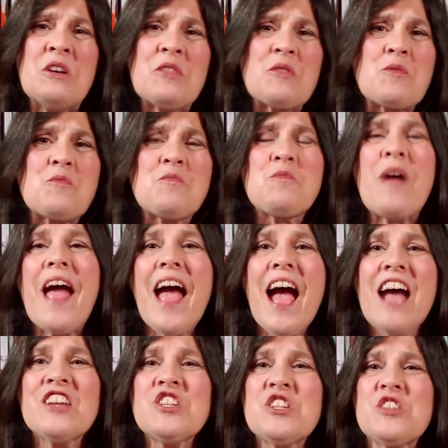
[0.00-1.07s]
The
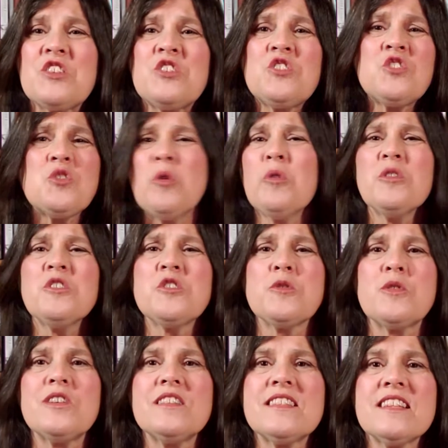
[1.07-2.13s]
rash, the
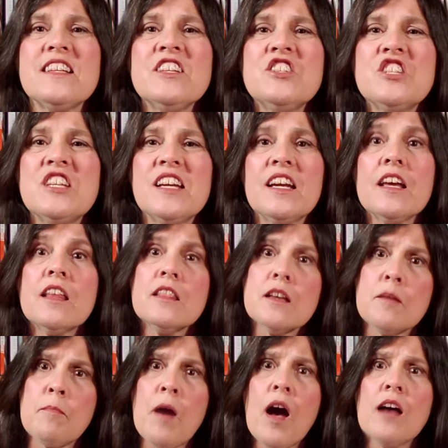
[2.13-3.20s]
tortuous itching, and
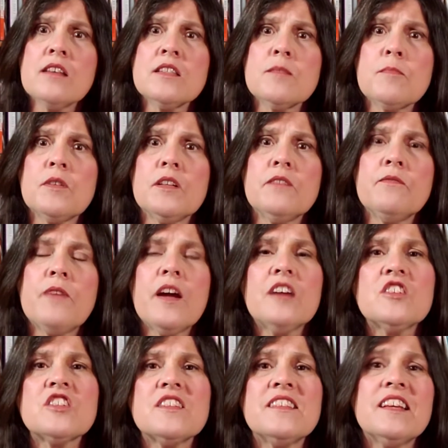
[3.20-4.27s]
the possible
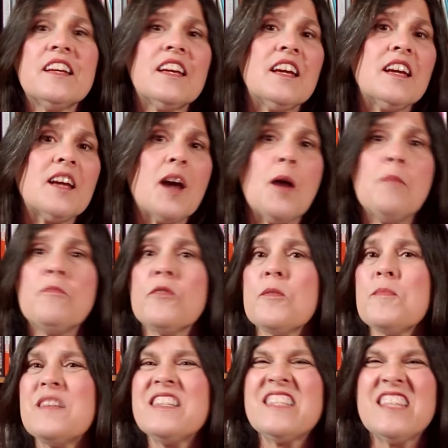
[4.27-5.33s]
infection that can come
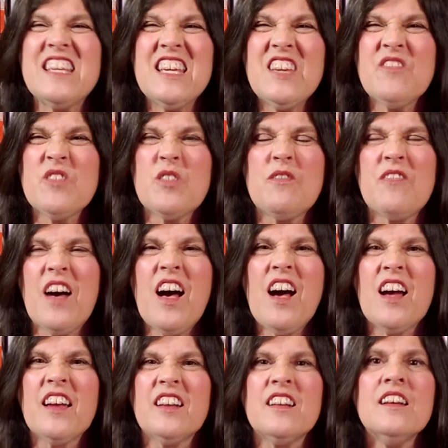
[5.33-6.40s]
from this evil
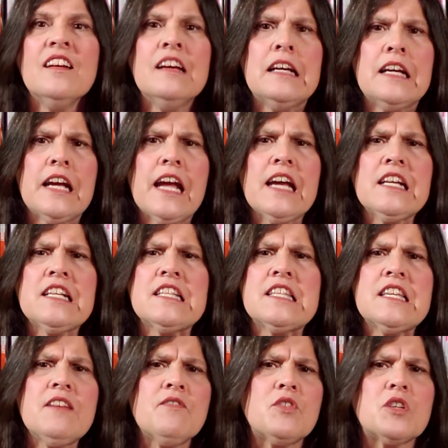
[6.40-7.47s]
vine and its
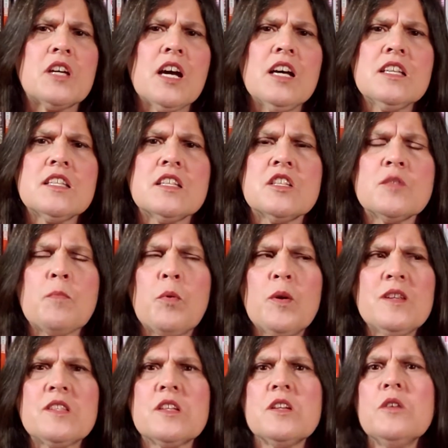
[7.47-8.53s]
evil cousins,
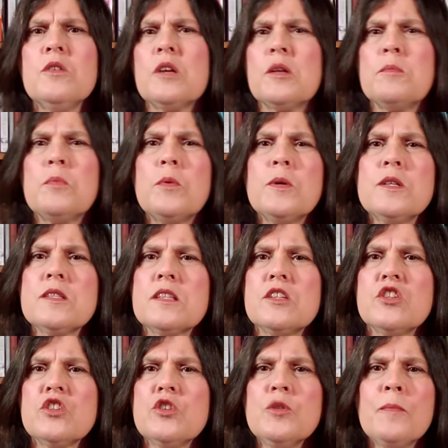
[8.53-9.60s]
poison oak and
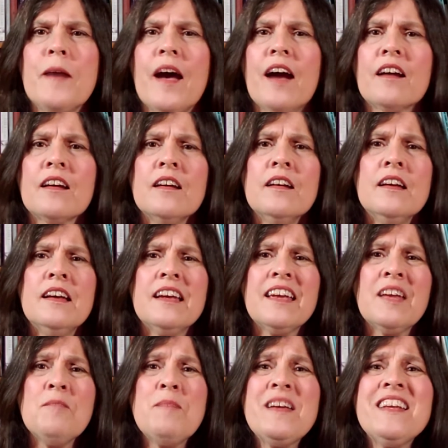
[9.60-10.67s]
poison sumac,
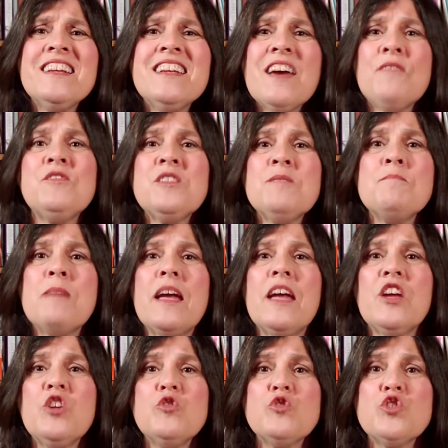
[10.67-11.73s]
can be enough to
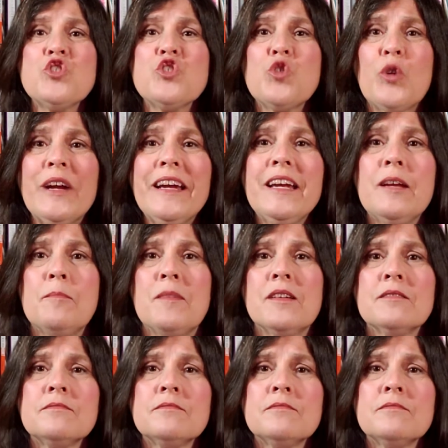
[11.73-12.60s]
make you scream.